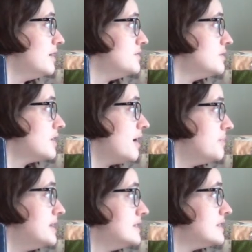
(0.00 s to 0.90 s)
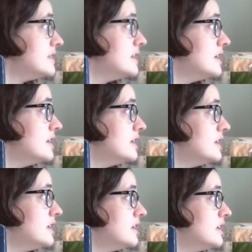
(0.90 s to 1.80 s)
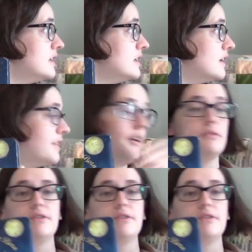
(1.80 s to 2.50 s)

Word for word: two copies. I thought it was